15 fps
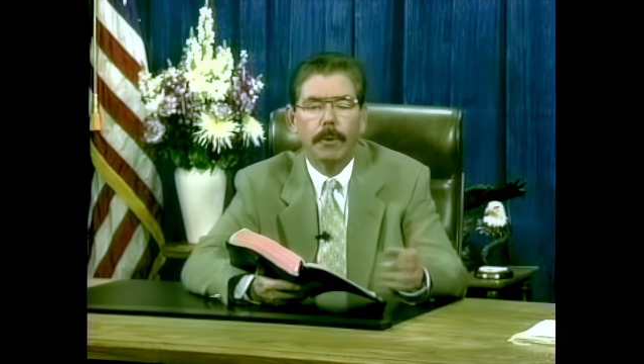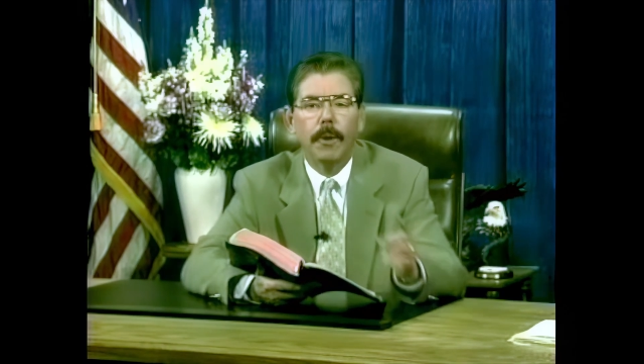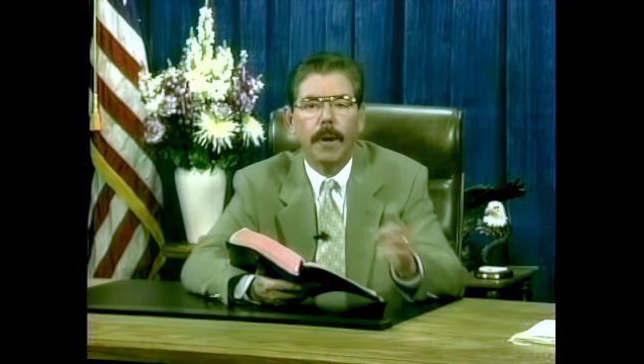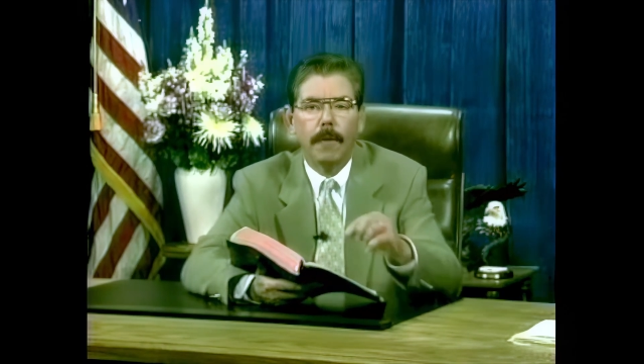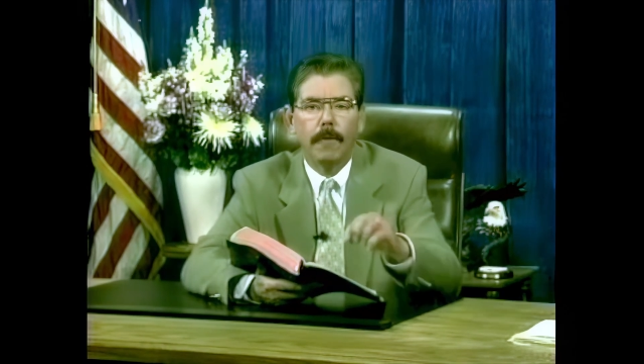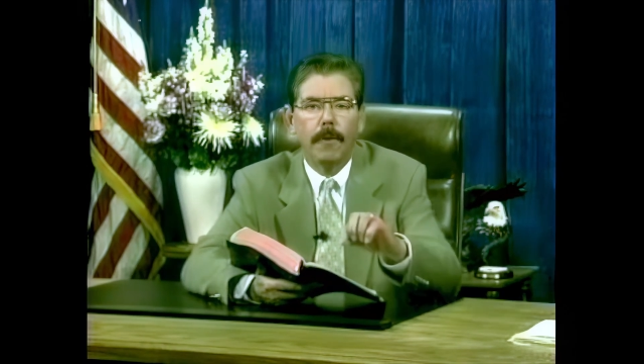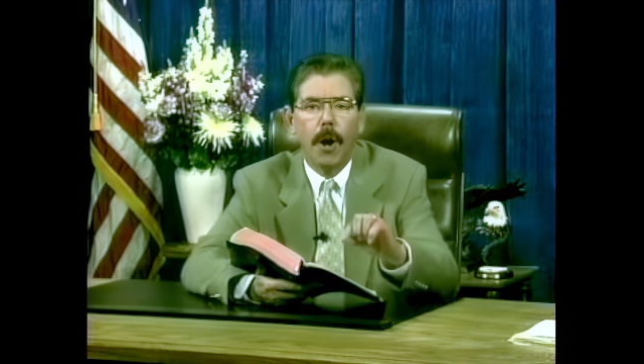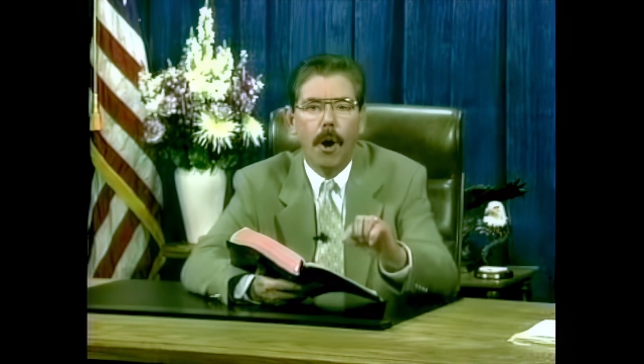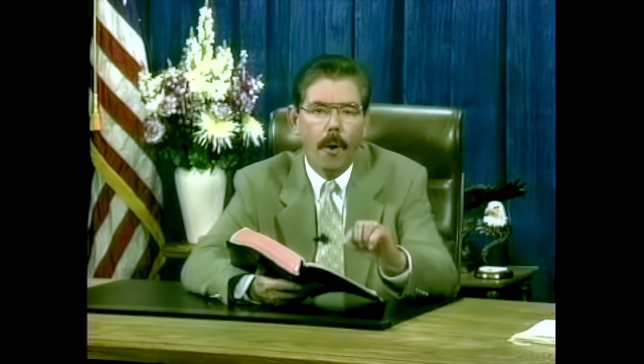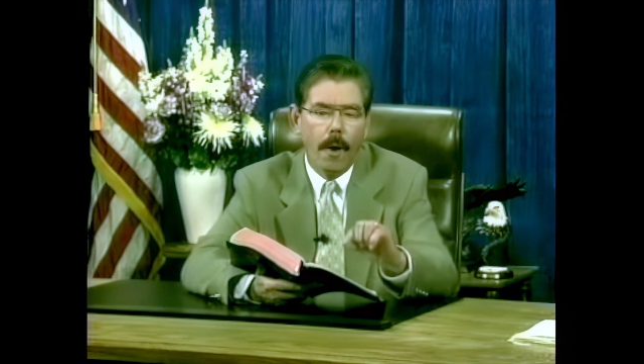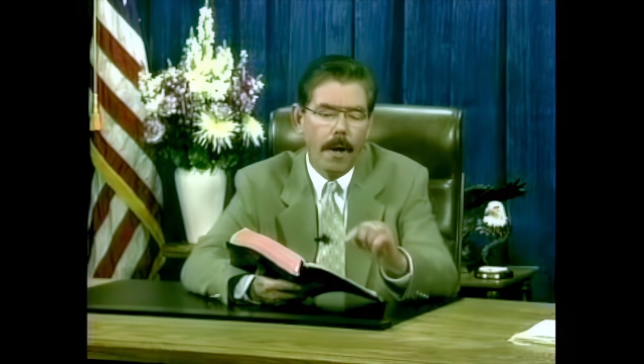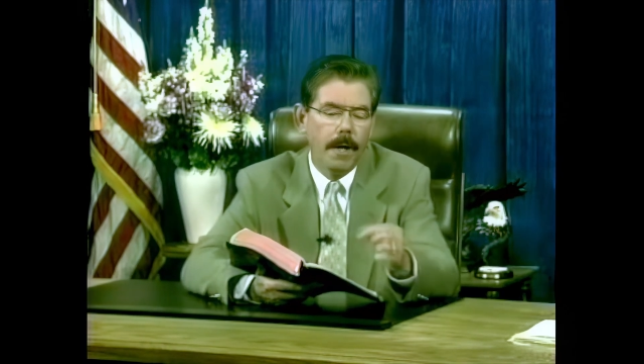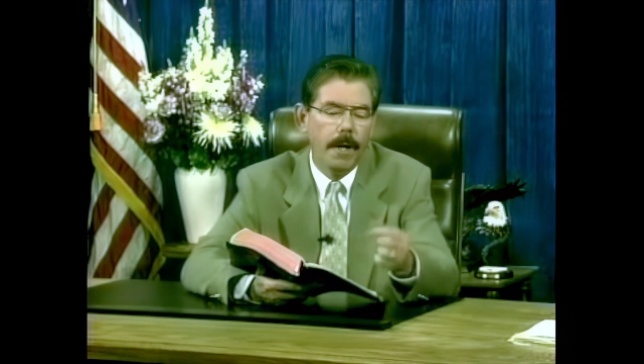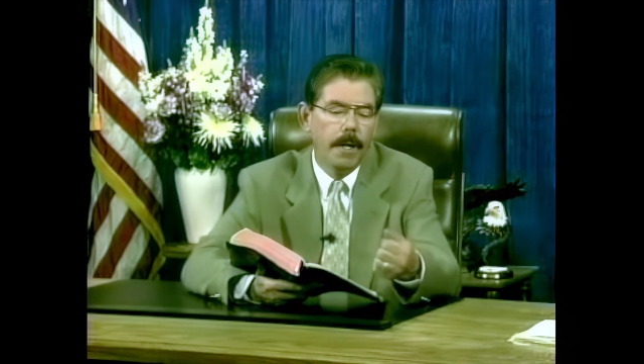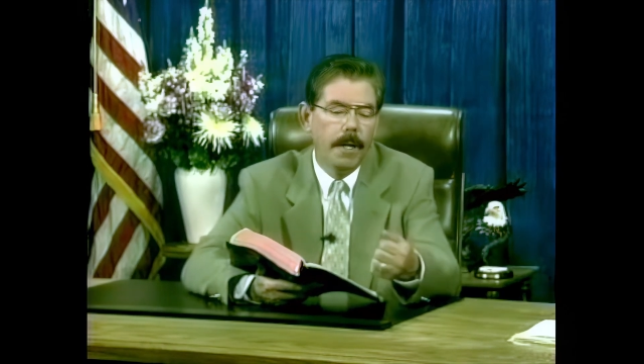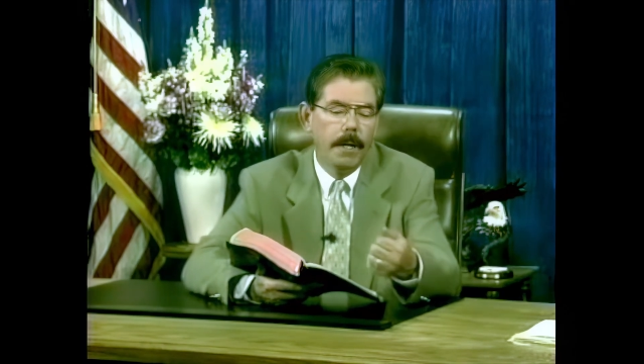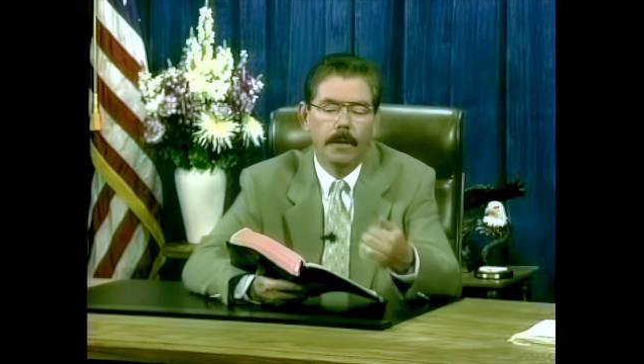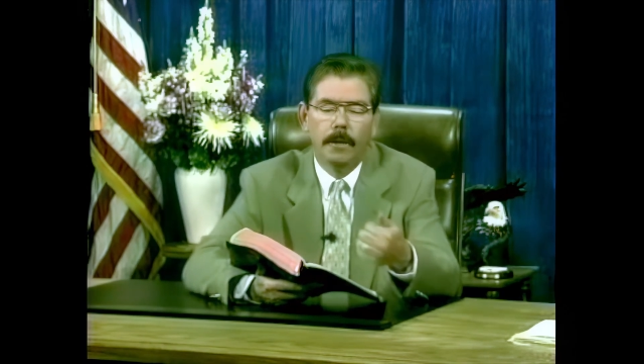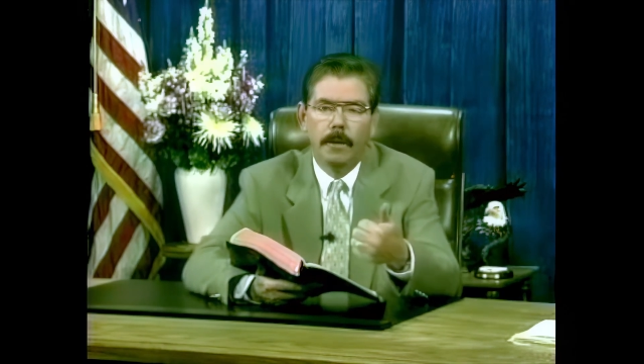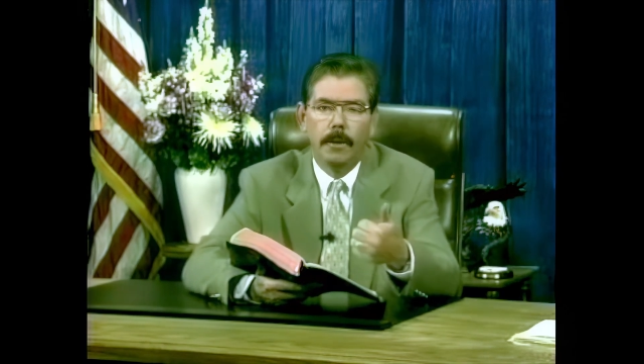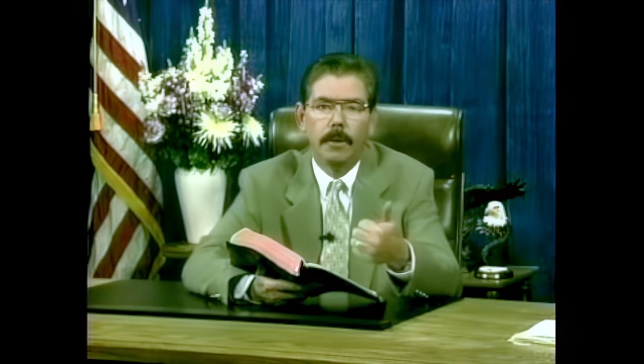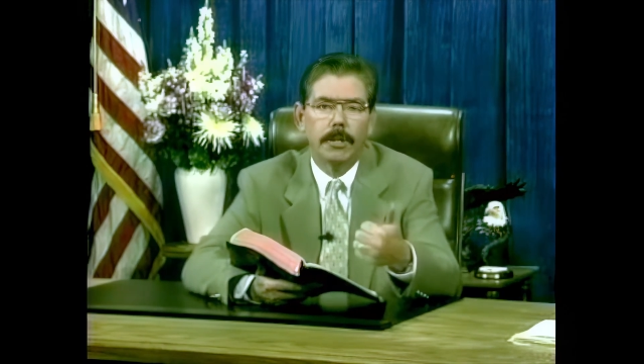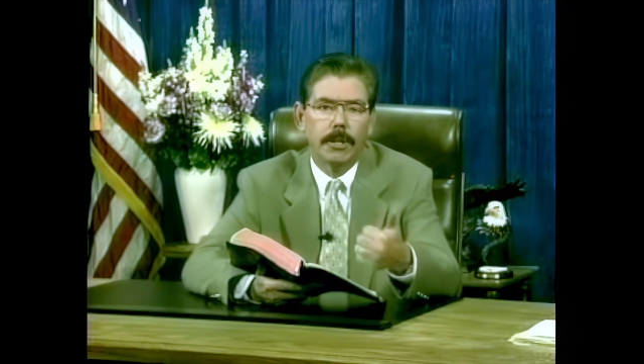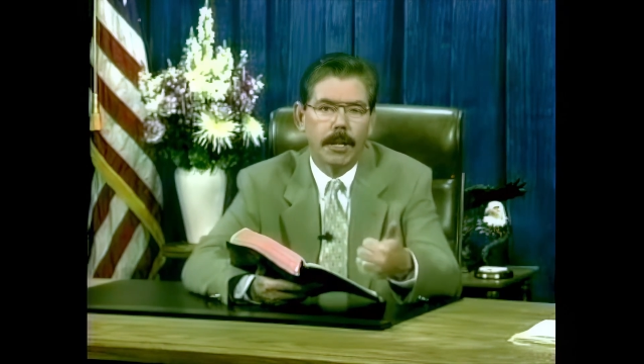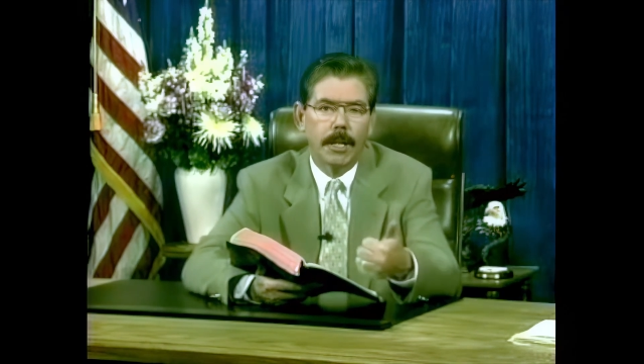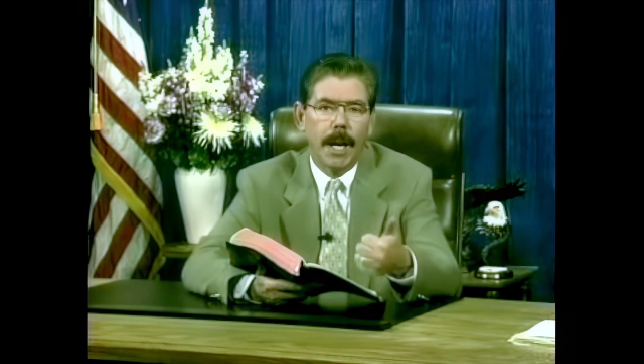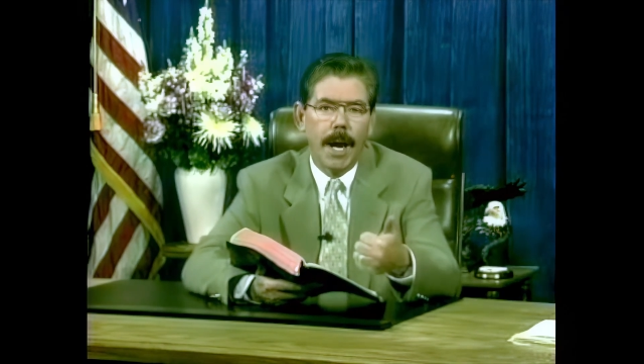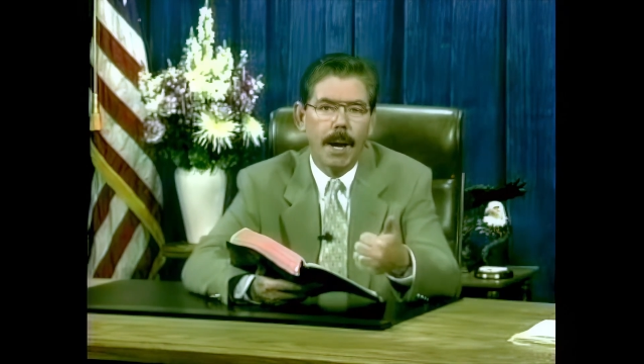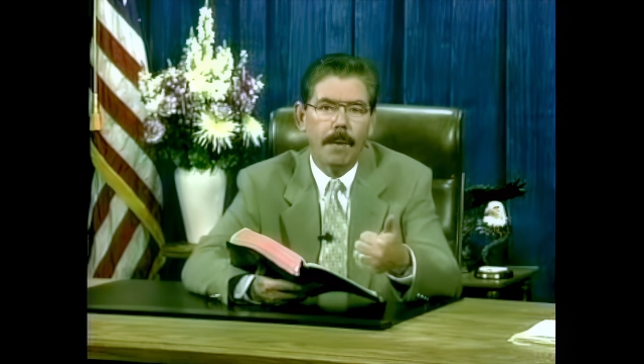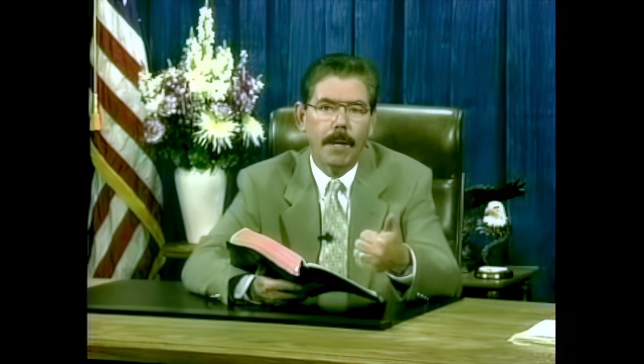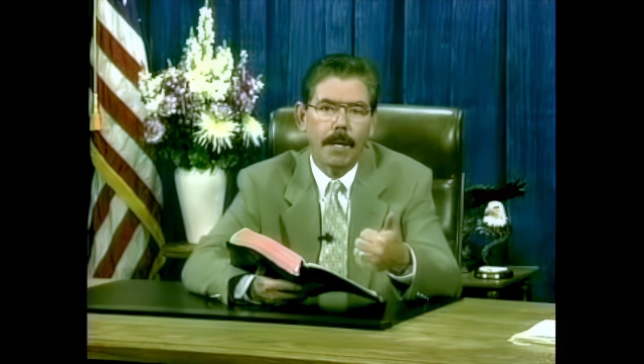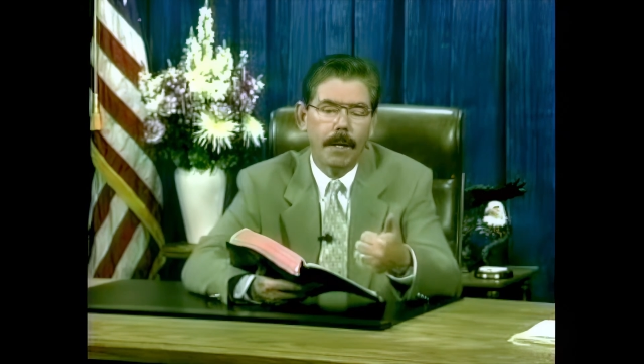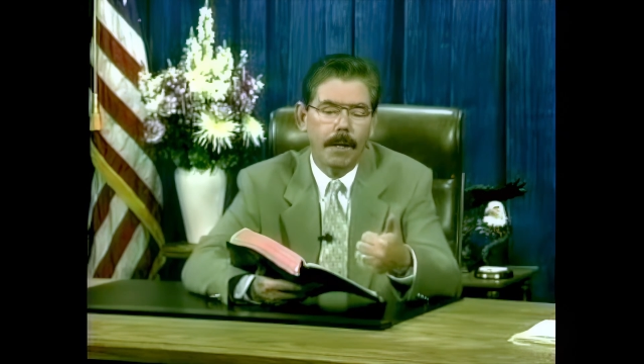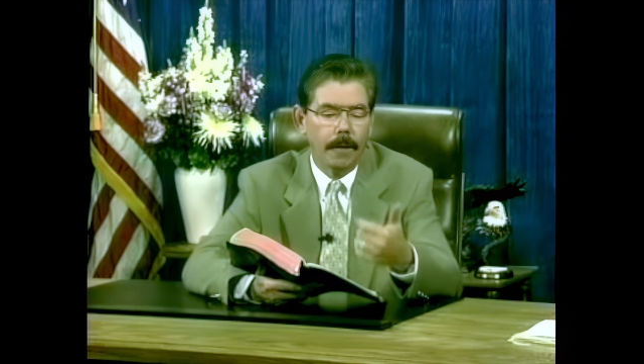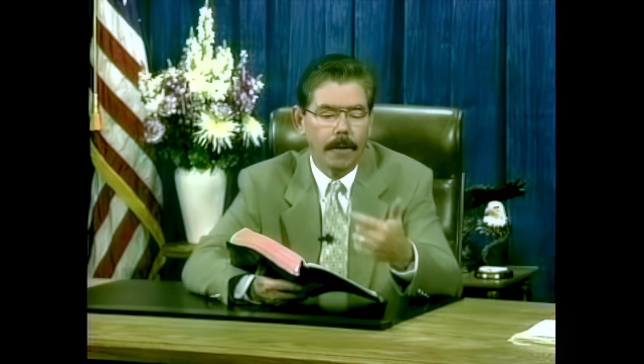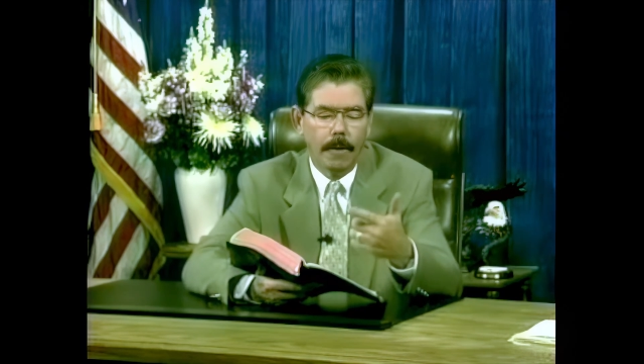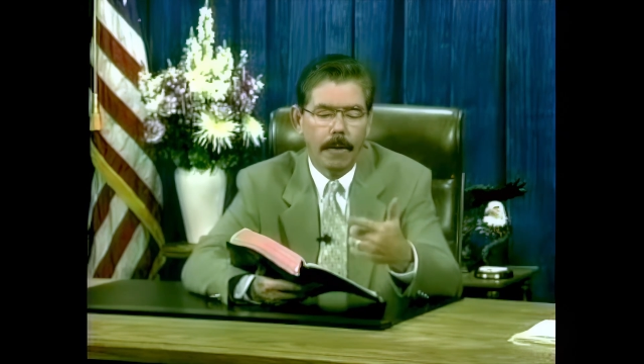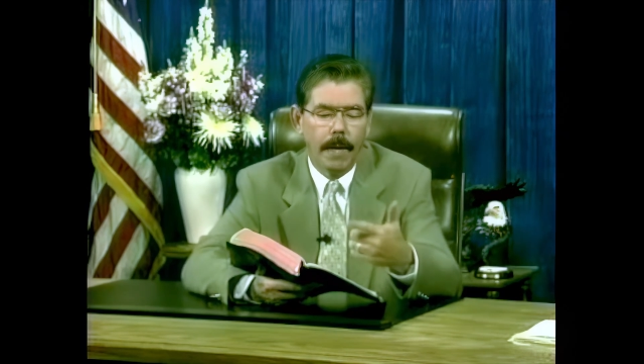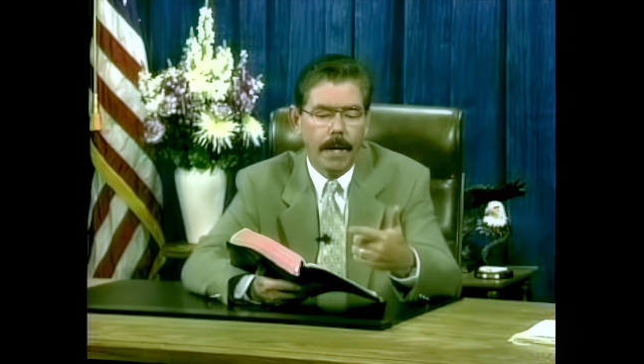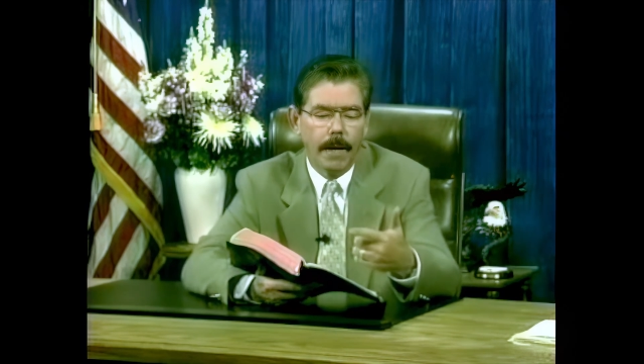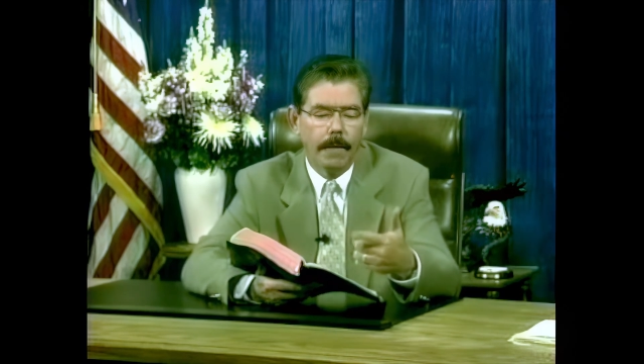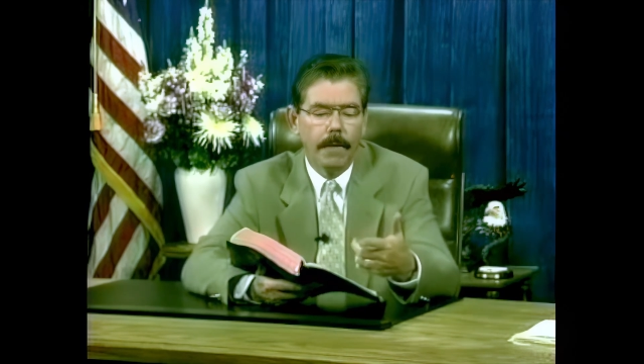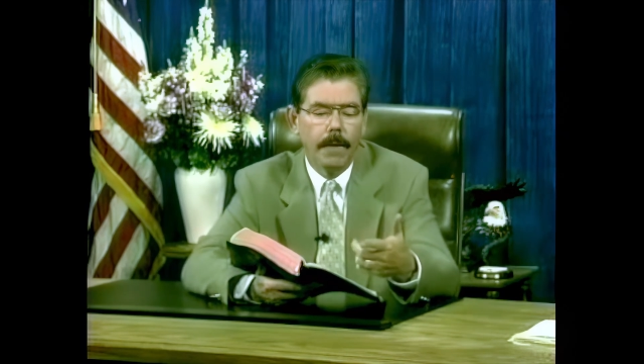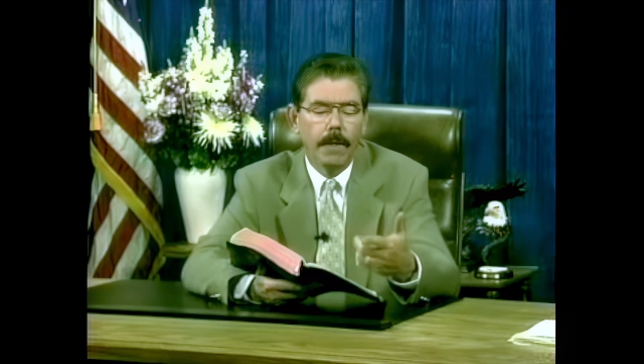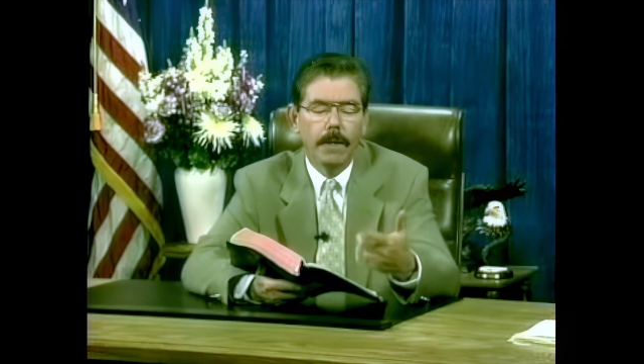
you have Noah, who is Adamic, you have